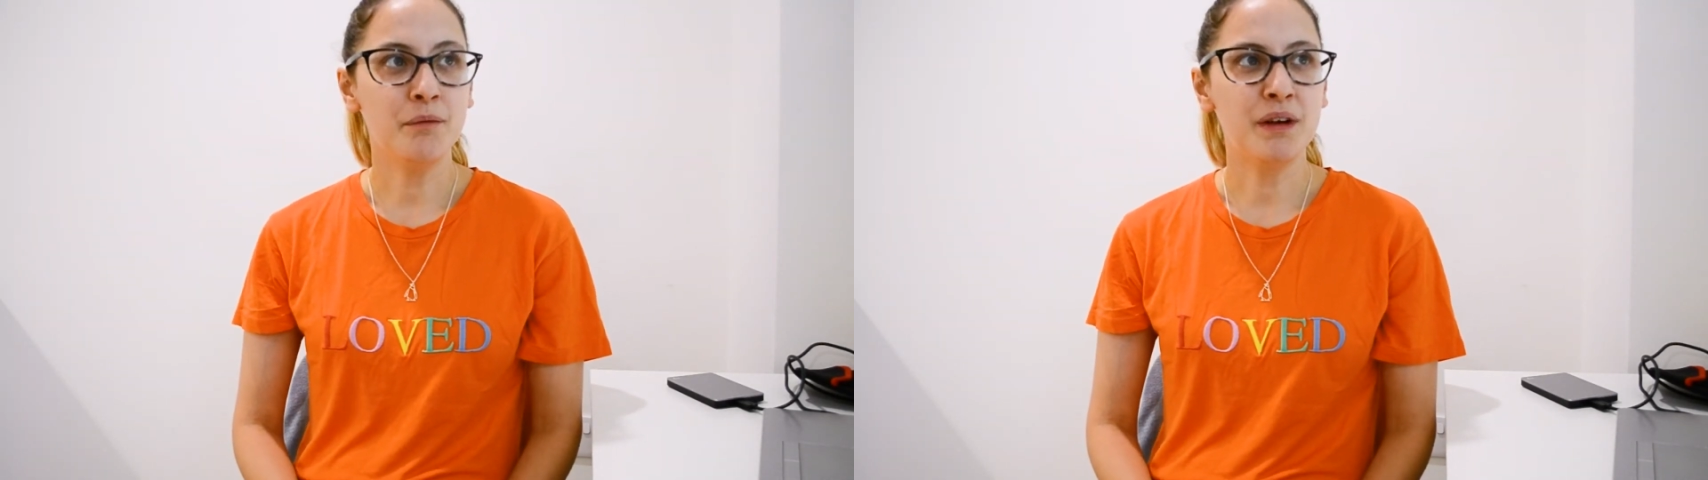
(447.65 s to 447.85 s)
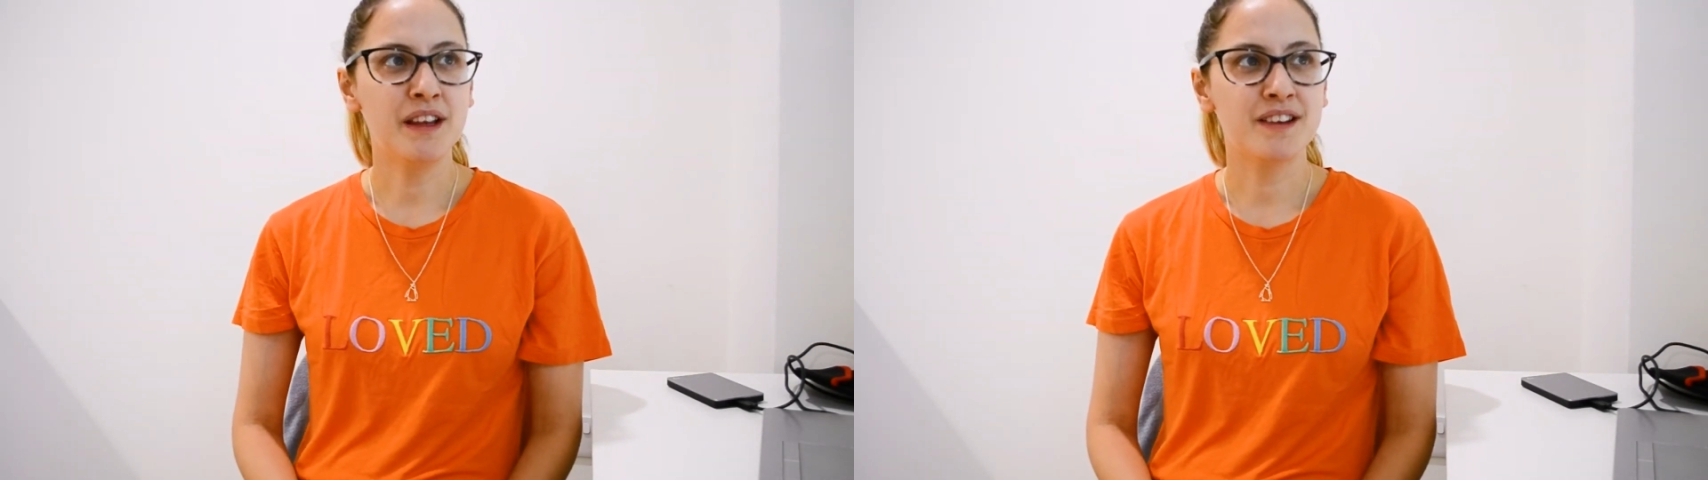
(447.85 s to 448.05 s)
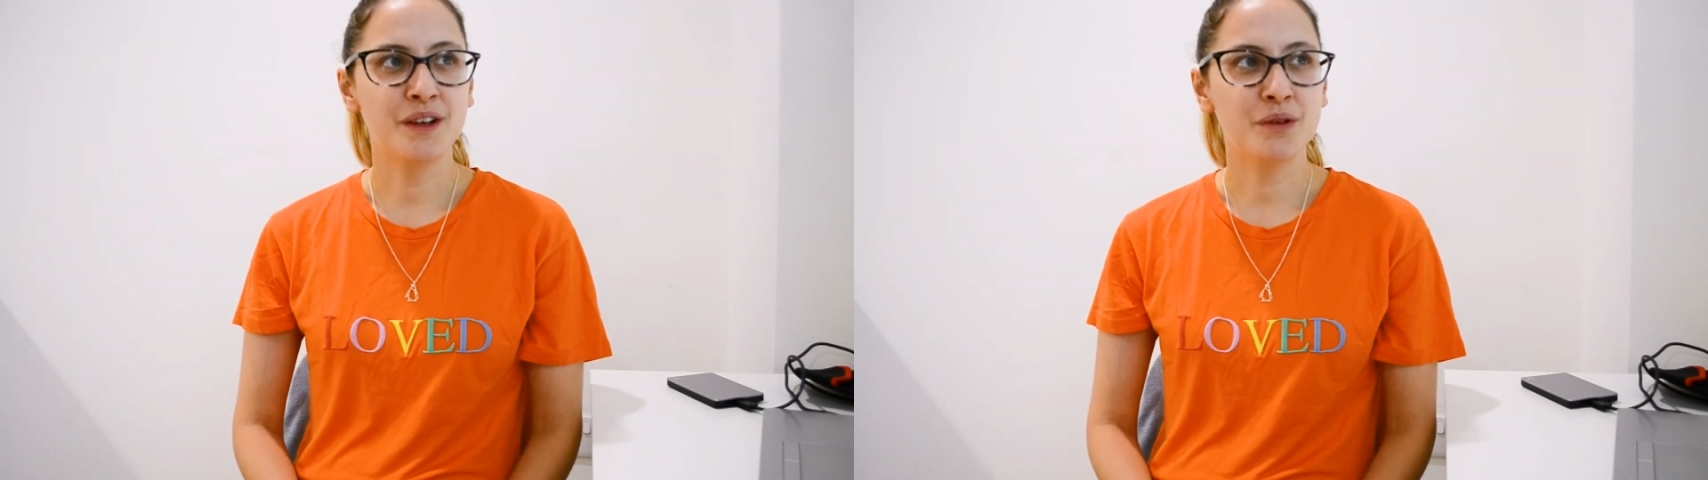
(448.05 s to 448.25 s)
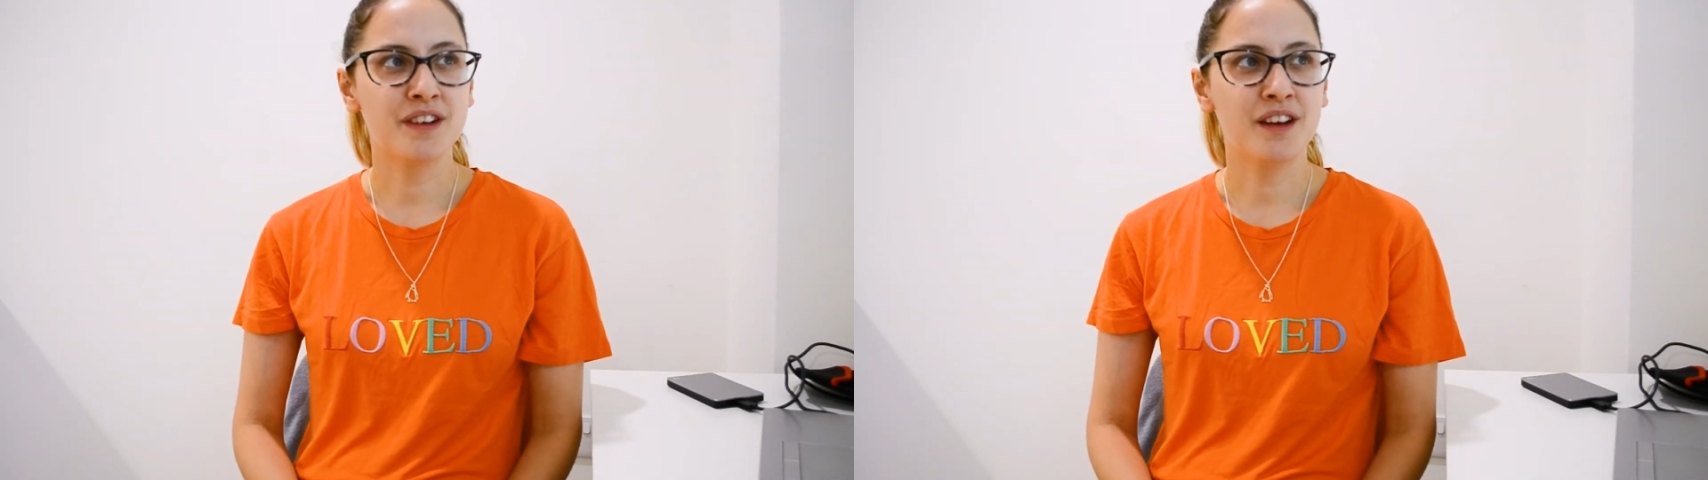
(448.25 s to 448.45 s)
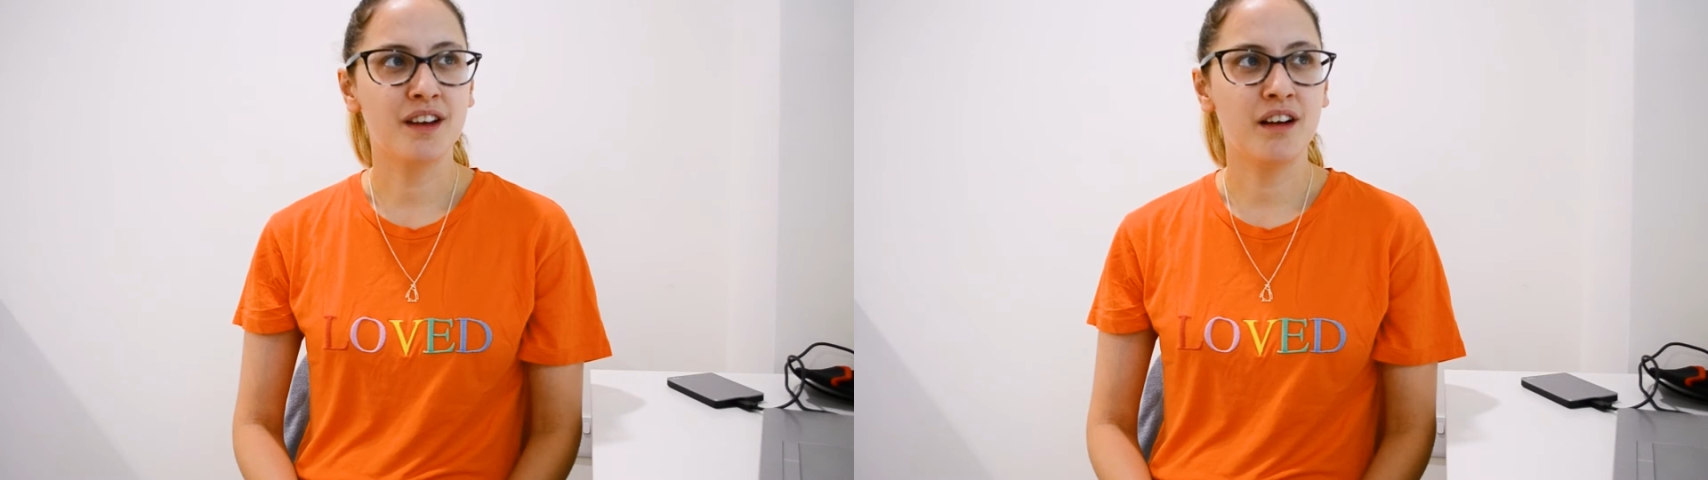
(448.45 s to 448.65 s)
basically was
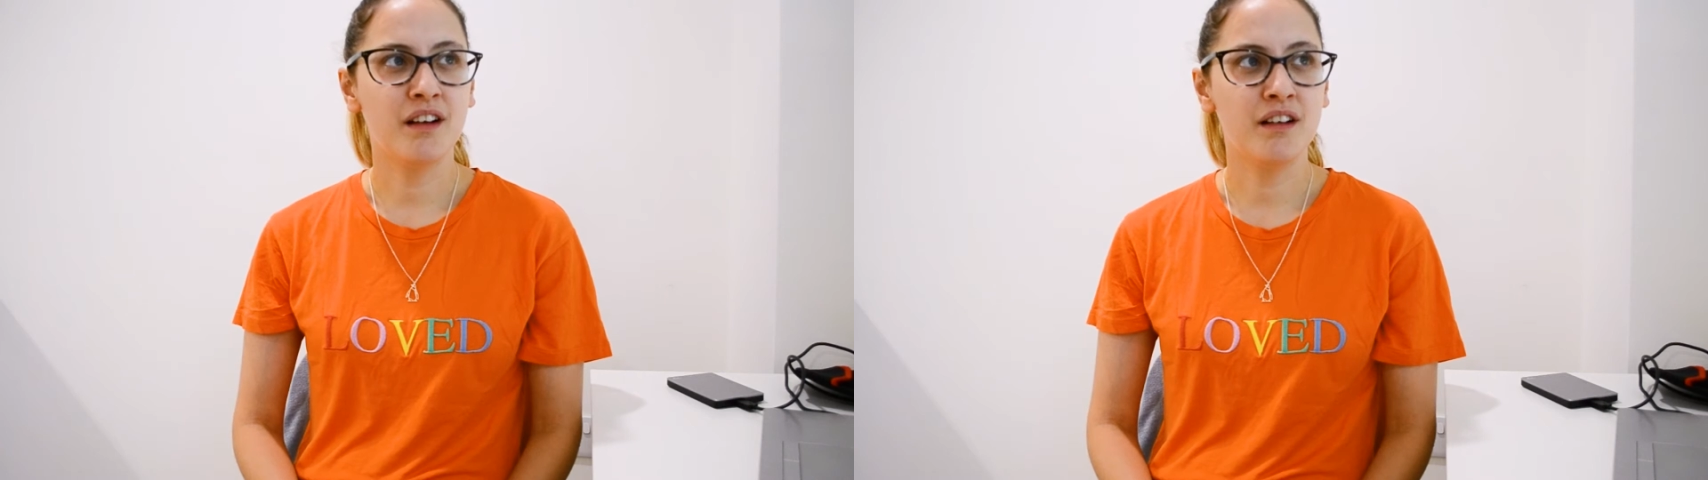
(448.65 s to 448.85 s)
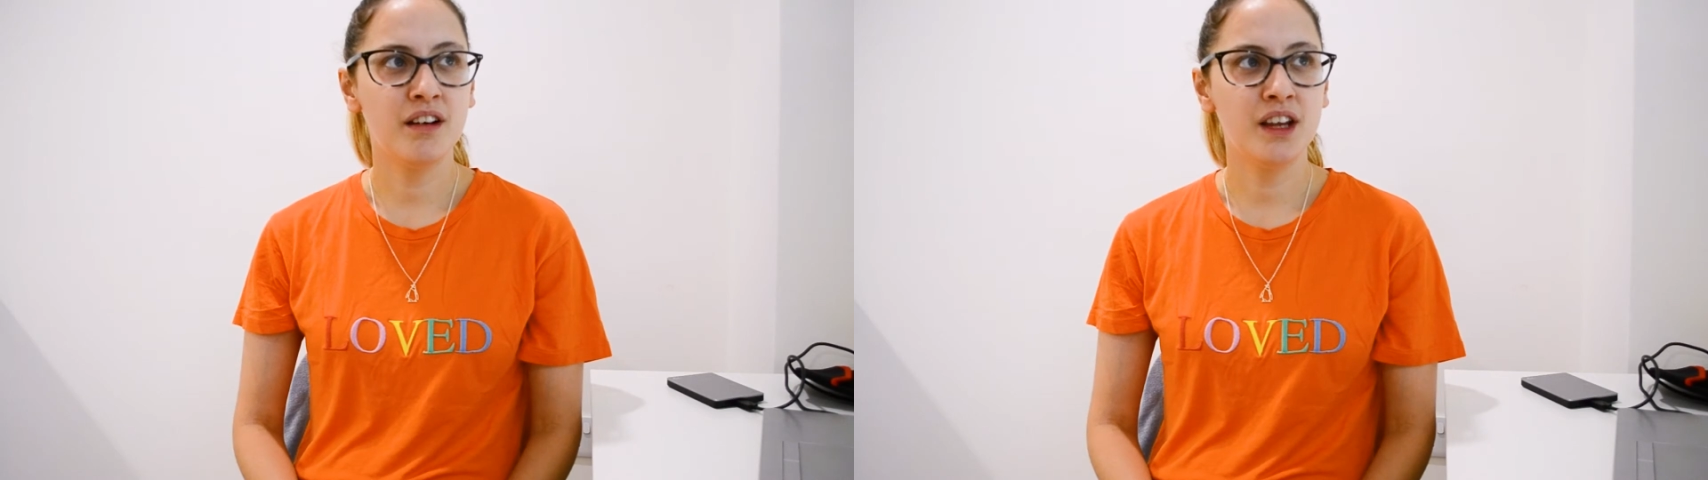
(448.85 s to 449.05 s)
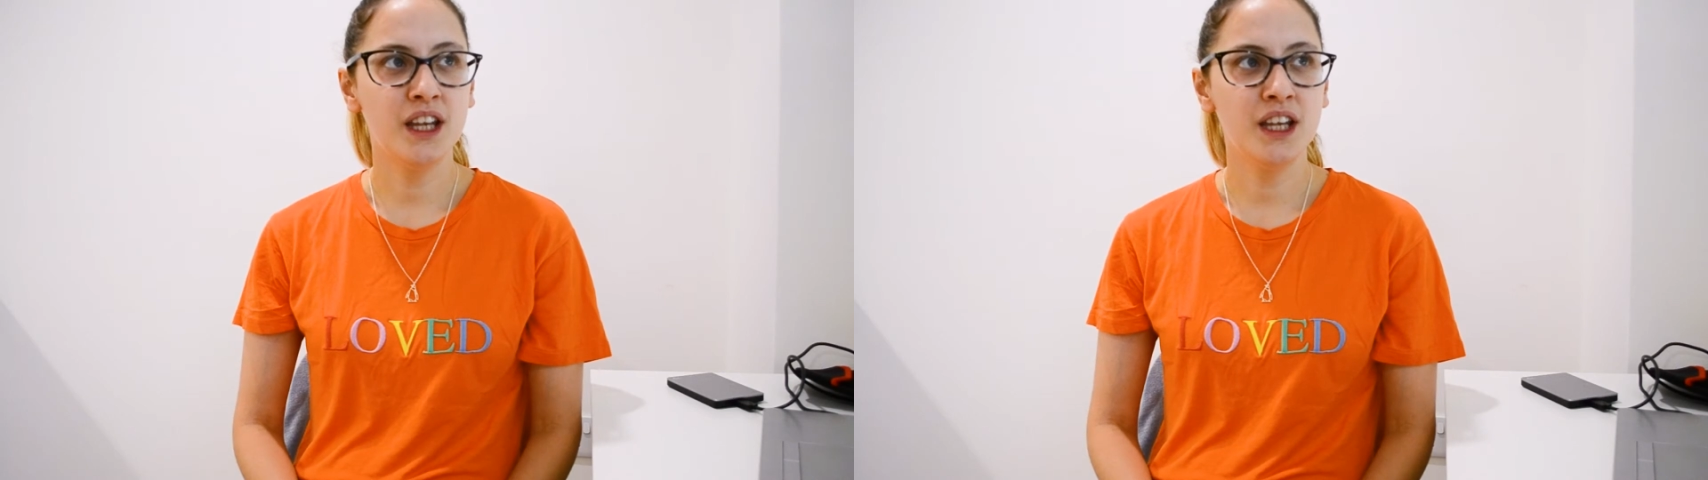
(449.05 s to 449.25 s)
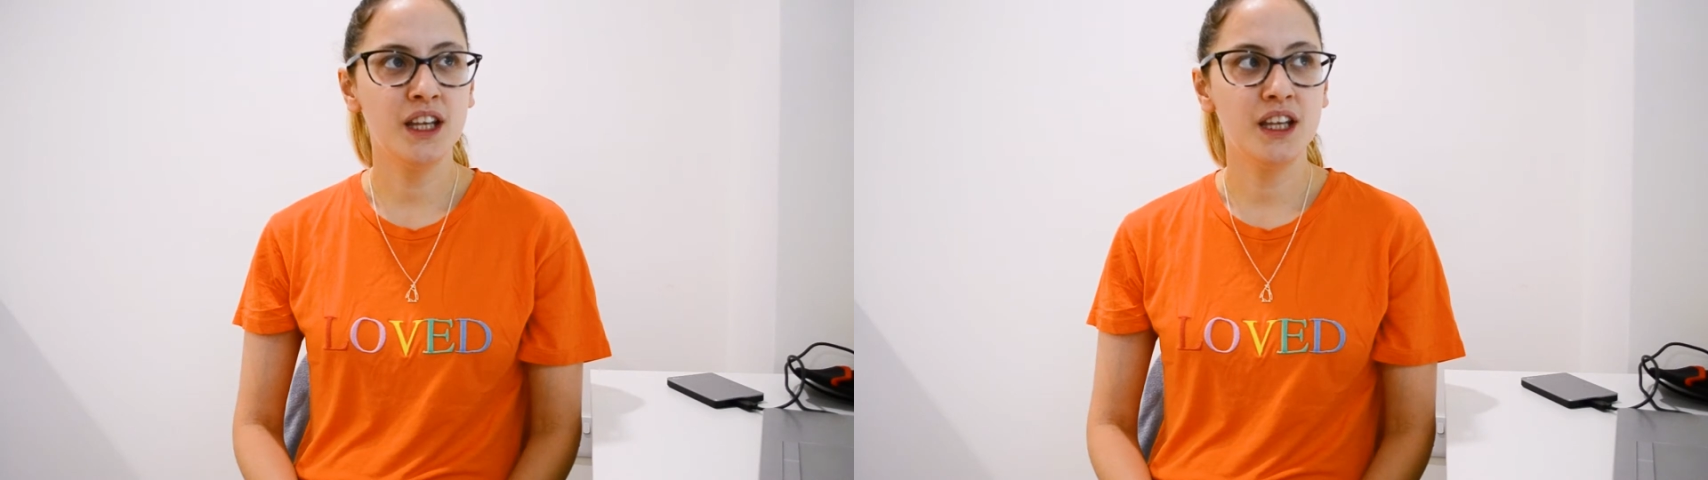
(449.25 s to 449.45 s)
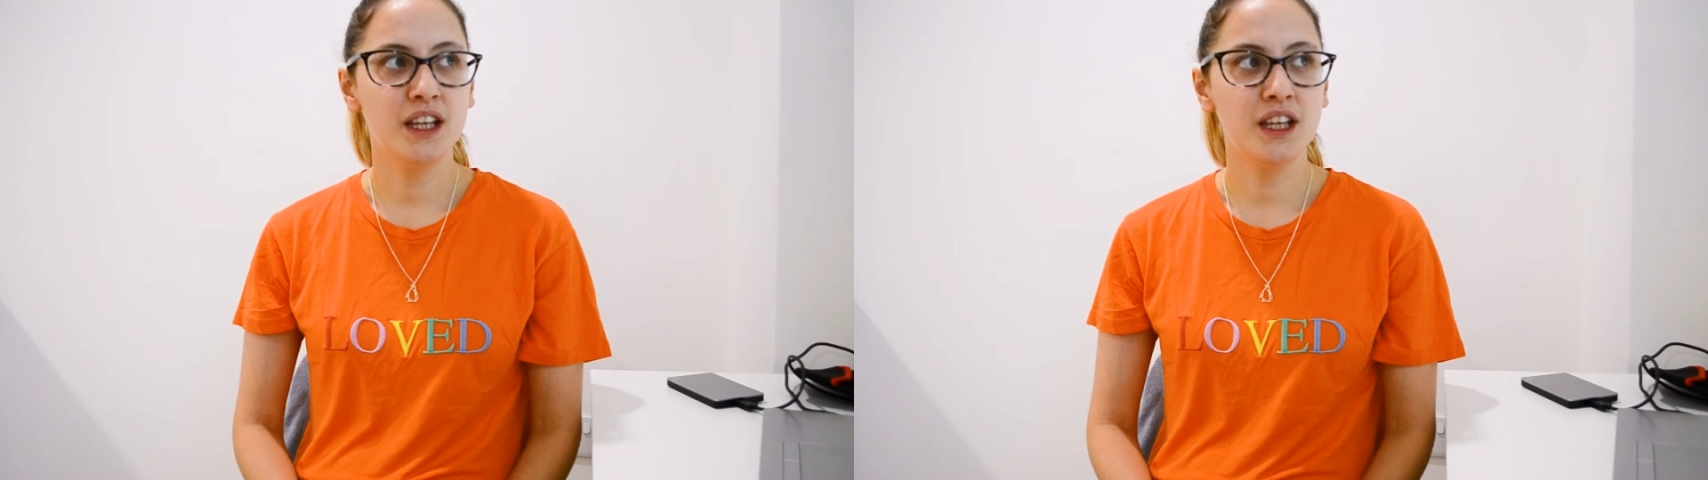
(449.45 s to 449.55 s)
like, I